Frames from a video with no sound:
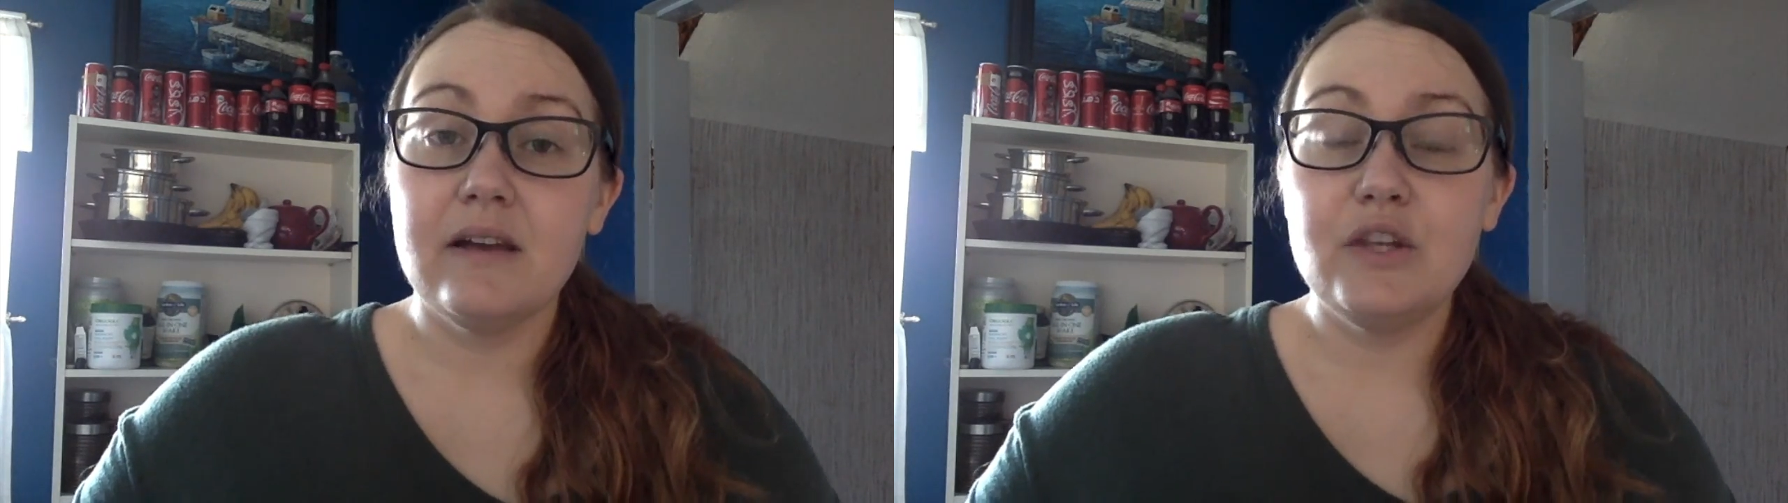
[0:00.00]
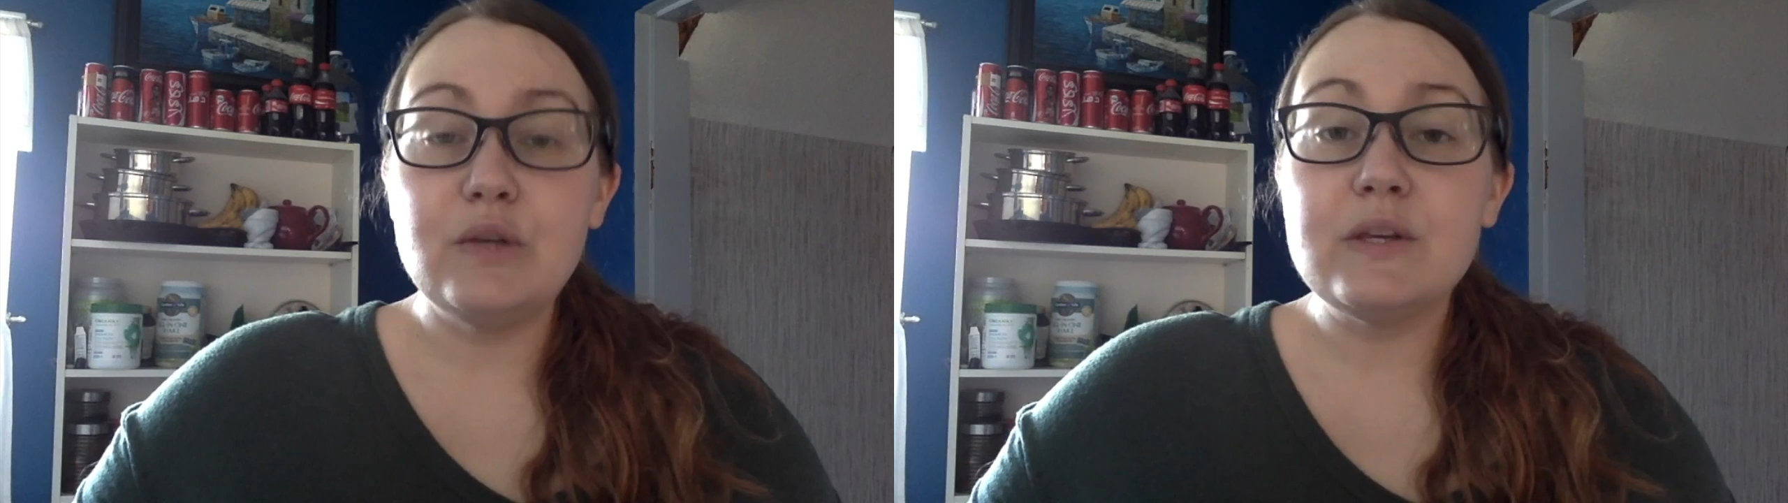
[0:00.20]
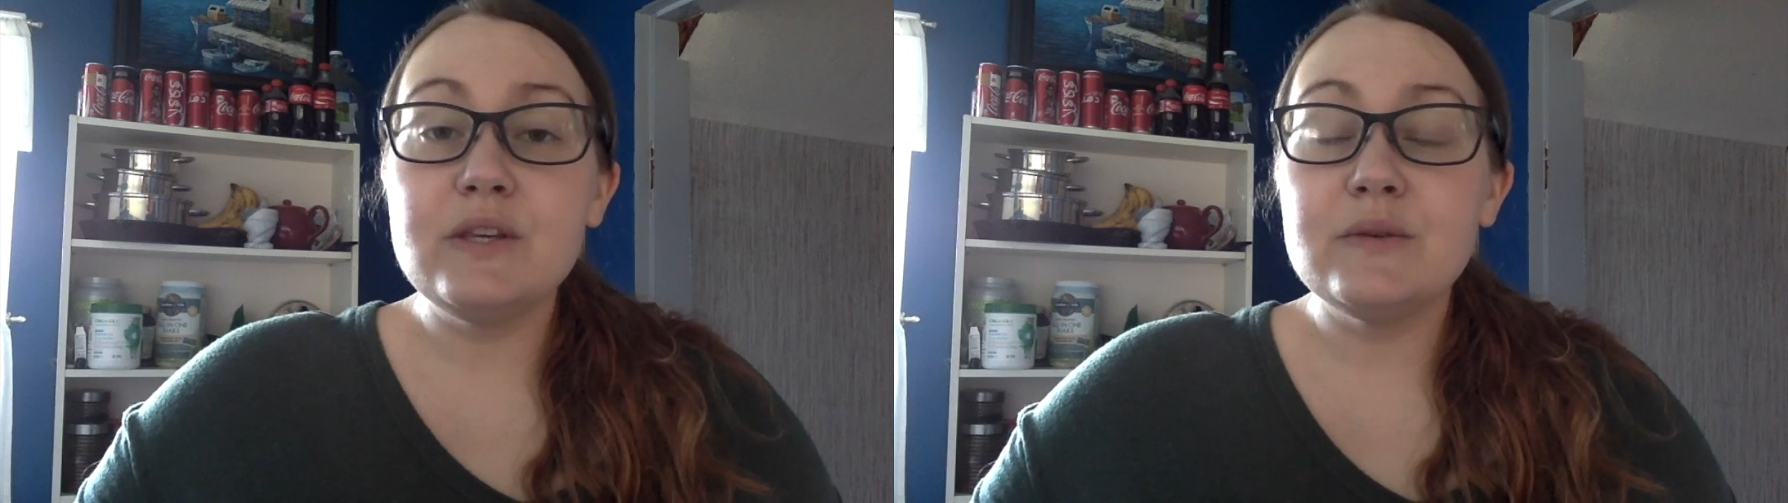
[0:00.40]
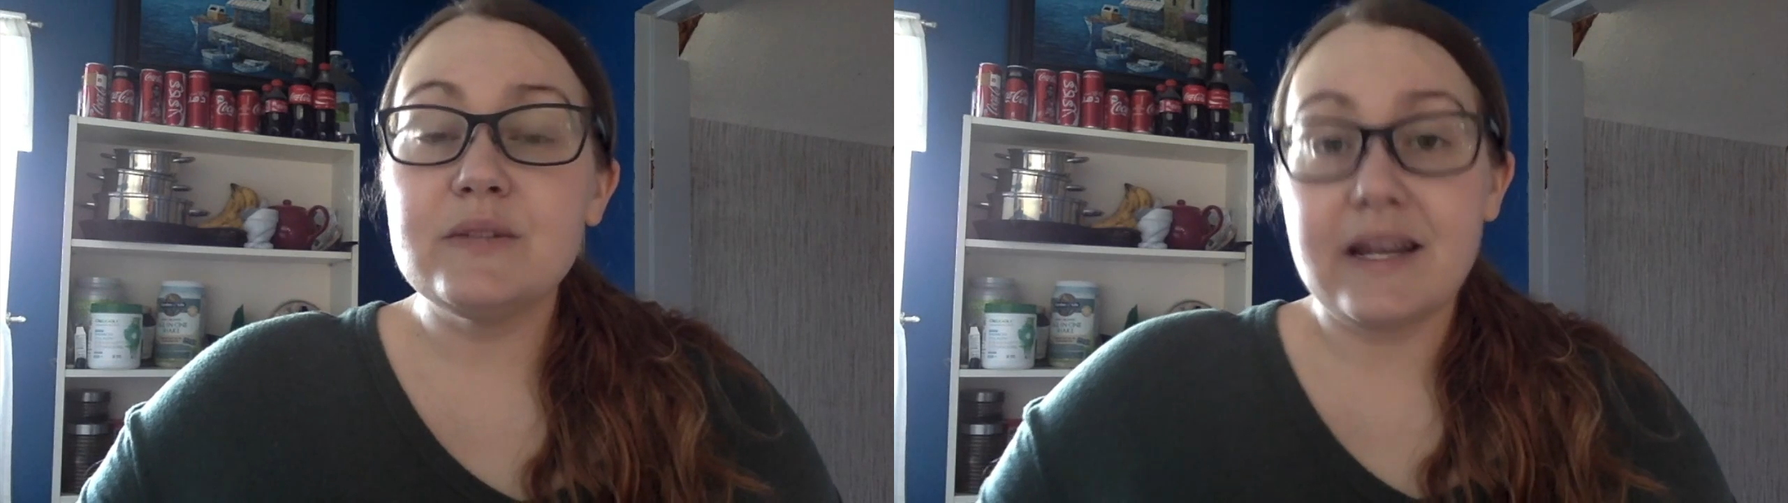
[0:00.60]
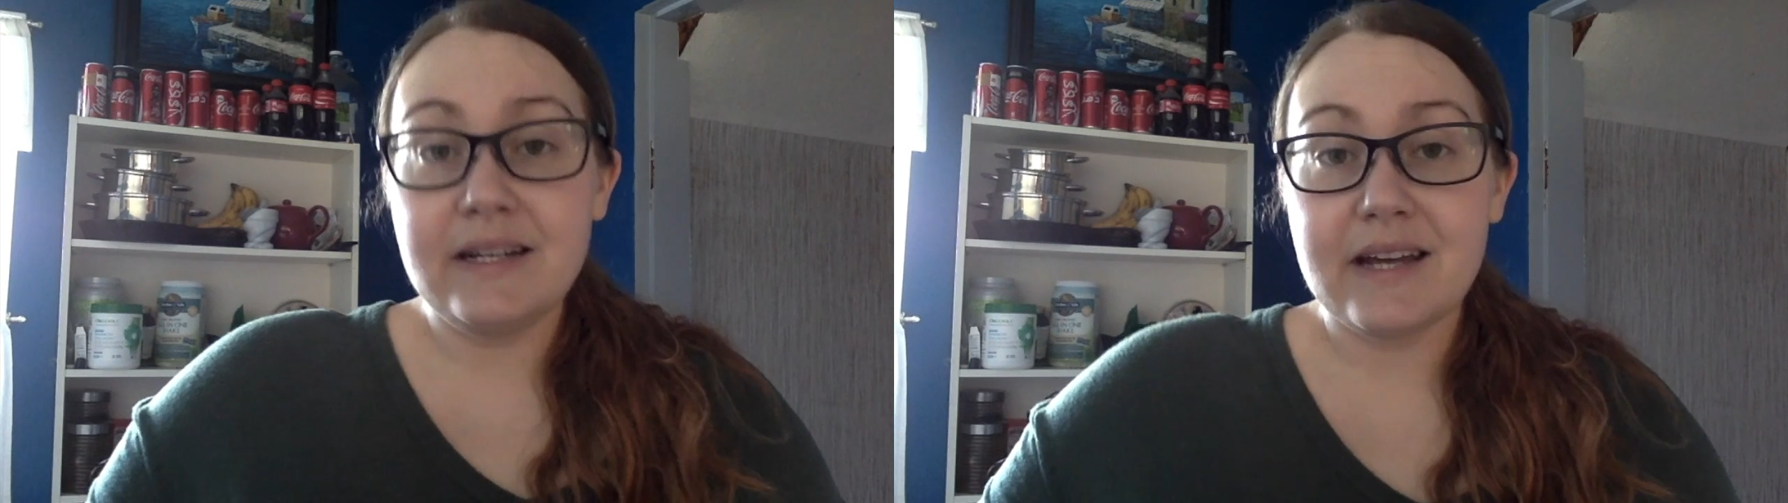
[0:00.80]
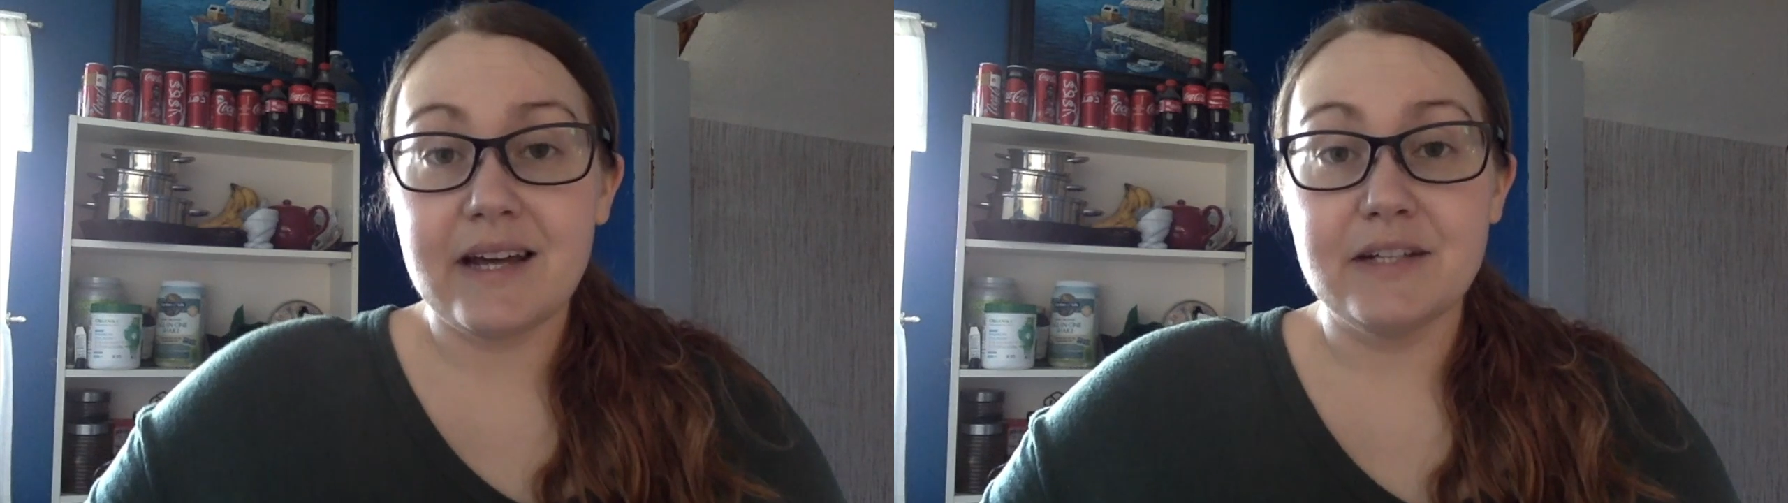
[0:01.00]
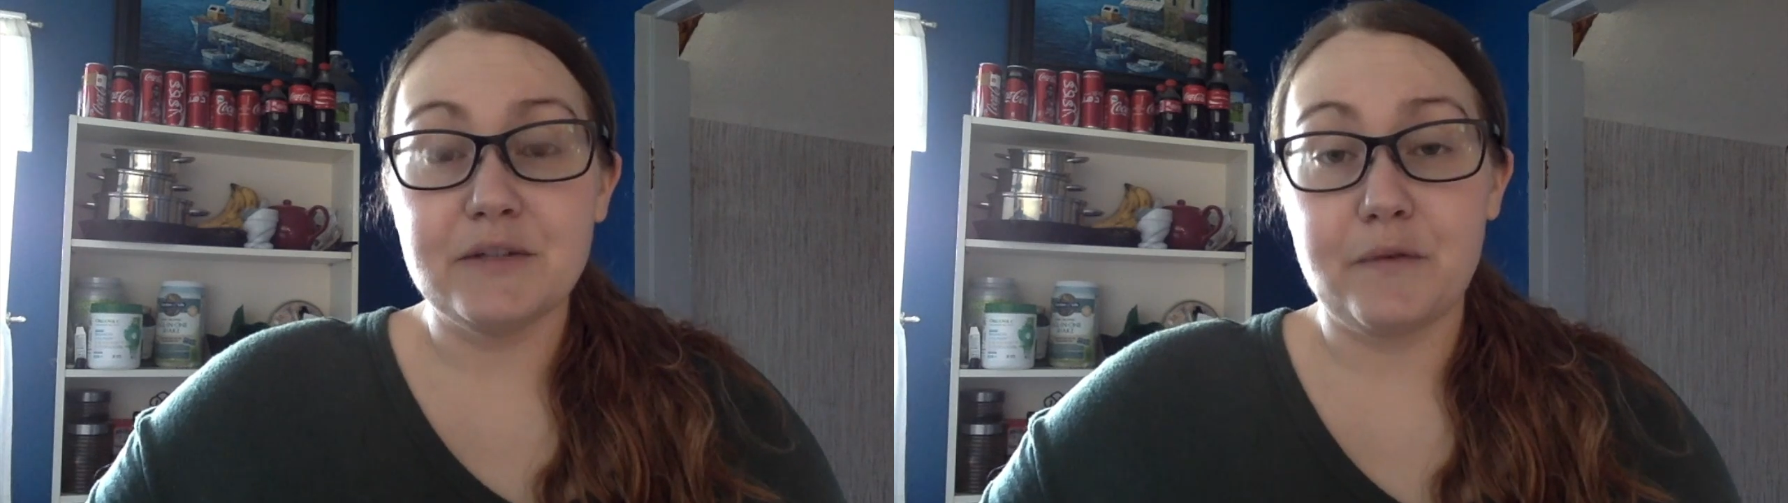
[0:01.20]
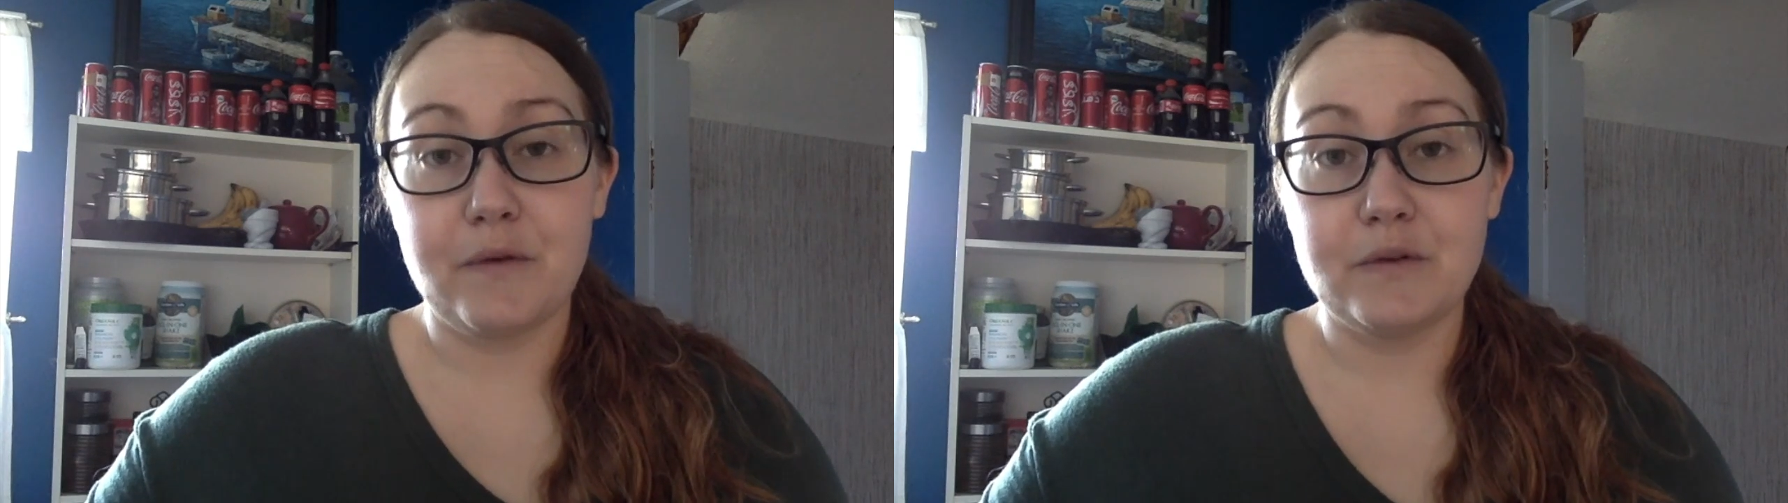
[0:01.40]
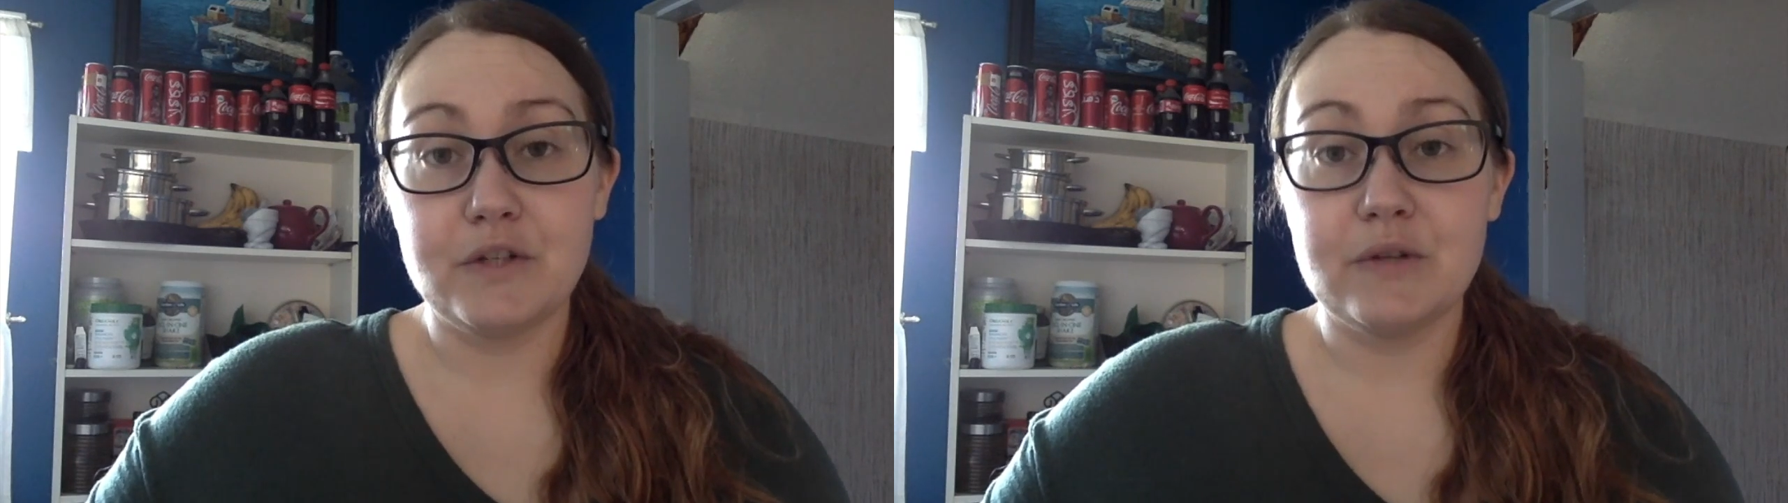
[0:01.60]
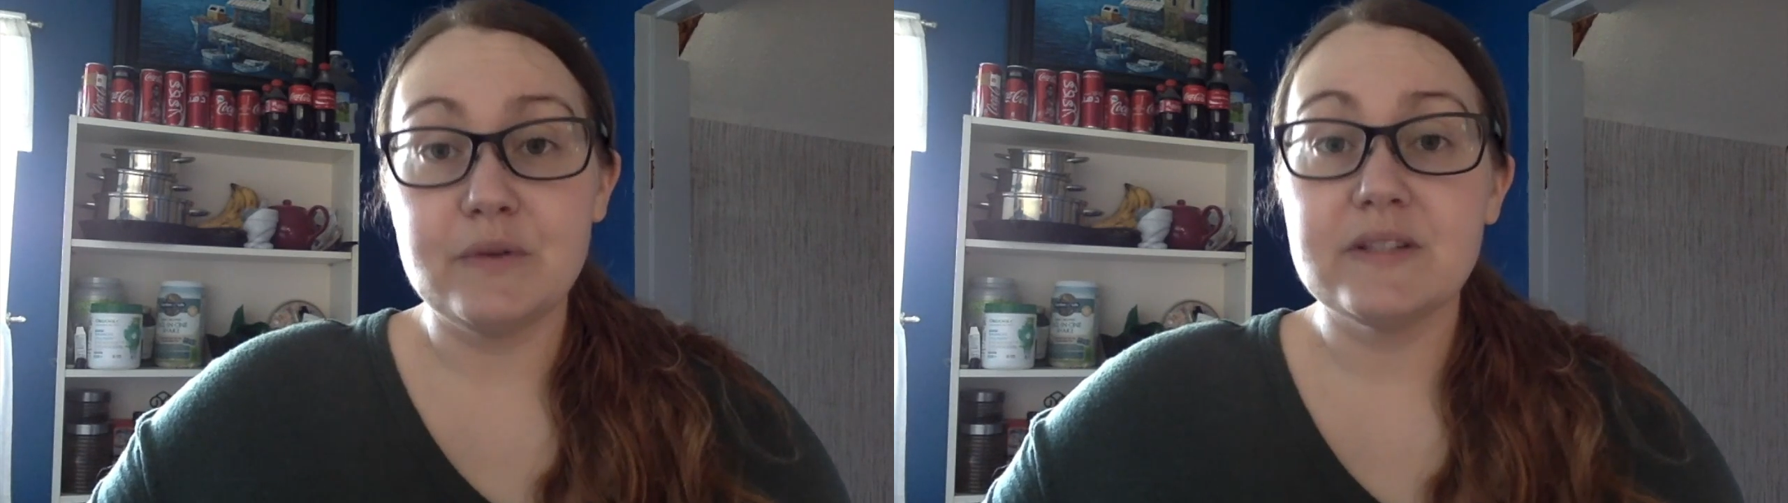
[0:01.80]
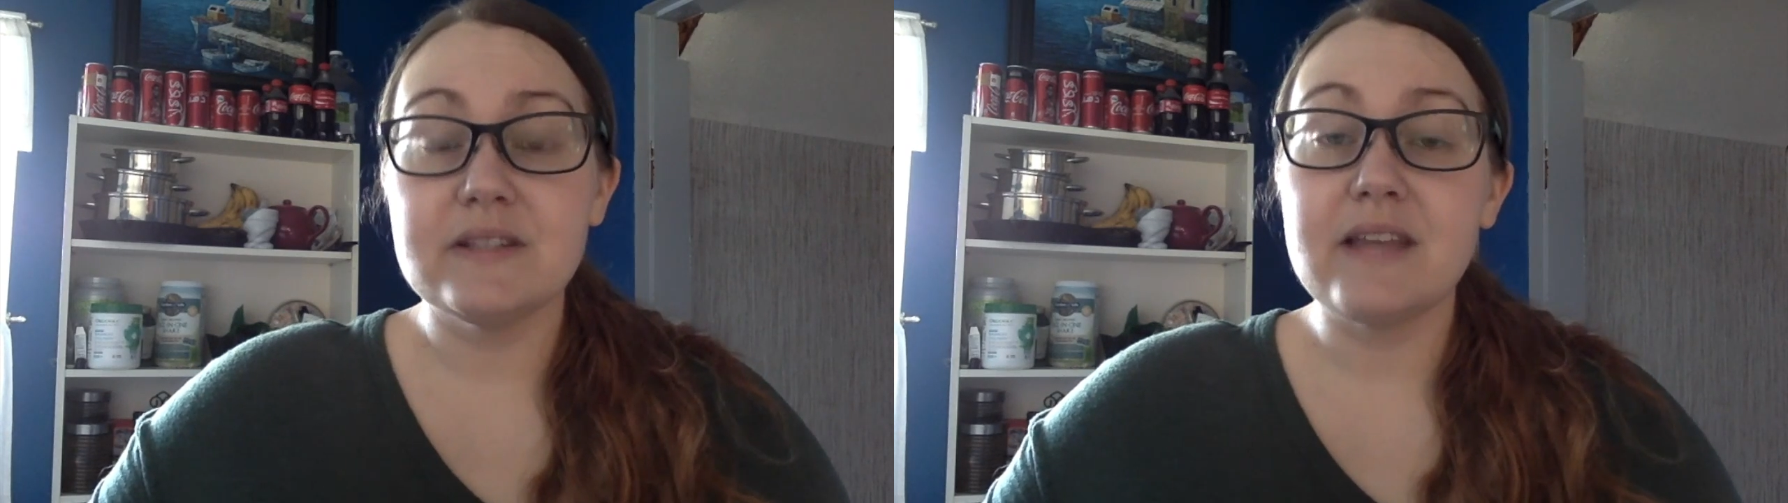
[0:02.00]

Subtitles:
You can use any kind of fruit juice